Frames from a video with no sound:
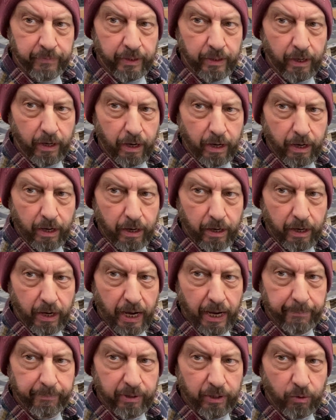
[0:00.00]

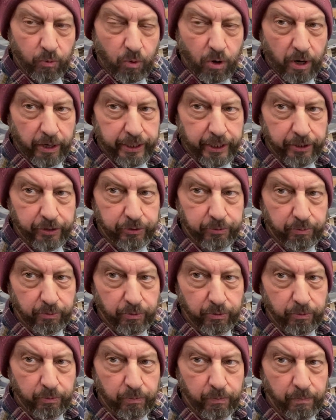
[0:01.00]
I'm going to walk you
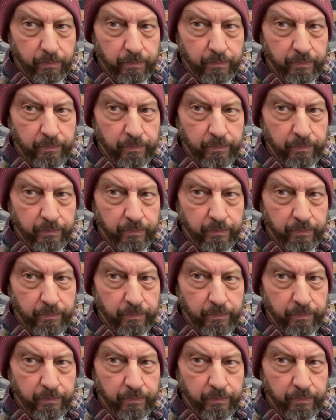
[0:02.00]
through